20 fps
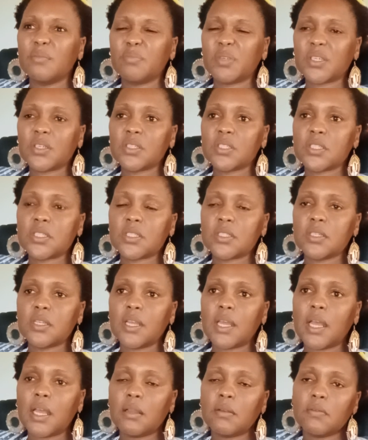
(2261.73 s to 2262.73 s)
Because
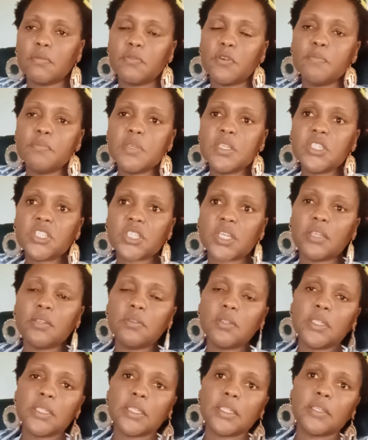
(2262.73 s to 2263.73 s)
for me,
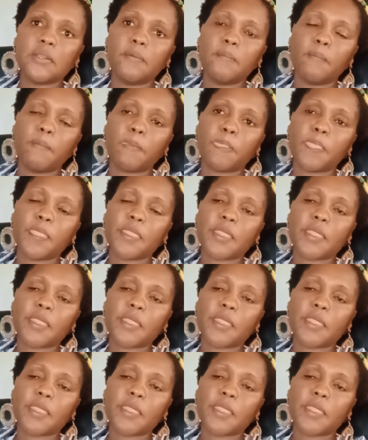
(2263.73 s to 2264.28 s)
generally,